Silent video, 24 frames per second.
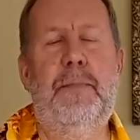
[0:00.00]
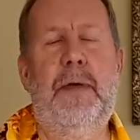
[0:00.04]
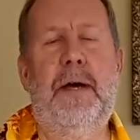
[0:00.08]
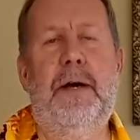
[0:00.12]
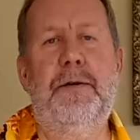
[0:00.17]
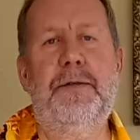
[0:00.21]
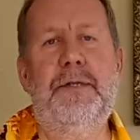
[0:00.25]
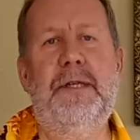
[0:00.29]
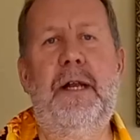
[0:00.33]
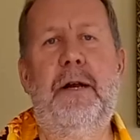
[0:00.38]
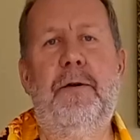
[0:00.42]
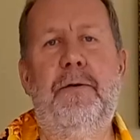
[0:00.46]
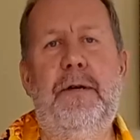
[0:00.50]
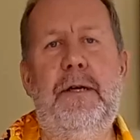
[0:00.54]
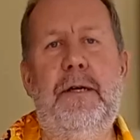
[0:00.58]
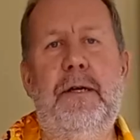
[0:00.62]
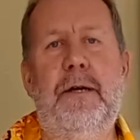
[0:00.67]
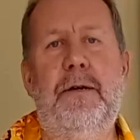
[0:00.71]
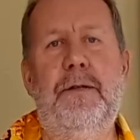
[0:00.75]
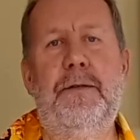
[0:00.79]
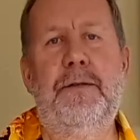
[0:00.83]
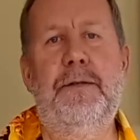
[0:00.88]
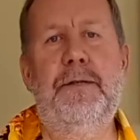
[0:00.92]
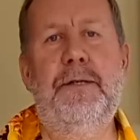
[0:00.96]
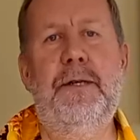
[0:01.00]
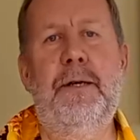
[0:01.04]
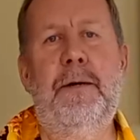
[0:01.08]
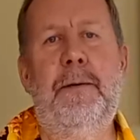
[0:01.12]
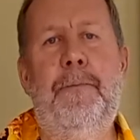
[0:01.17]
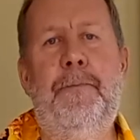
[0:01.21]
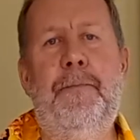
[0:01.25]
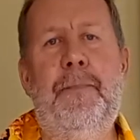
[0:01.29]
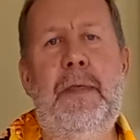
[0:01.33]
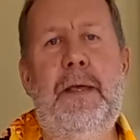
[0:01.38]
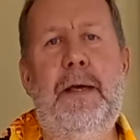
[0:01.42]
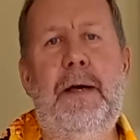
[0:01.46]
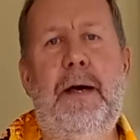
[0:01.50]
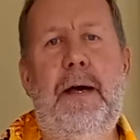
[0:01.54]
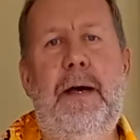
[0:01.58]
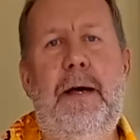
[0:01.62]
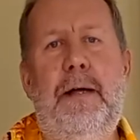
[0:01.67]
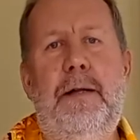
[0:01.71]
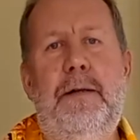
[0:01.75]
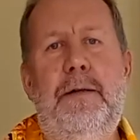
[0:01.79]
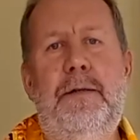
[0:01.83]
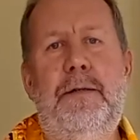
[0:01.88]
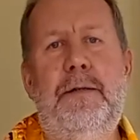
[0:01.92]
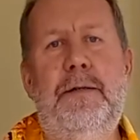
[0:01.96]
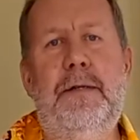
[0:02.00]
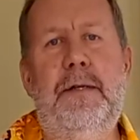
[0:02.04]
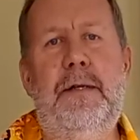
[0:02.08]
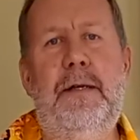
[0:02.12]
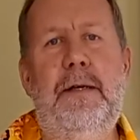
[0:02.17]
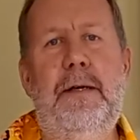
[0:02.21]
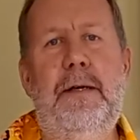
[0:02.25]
artillery guns, and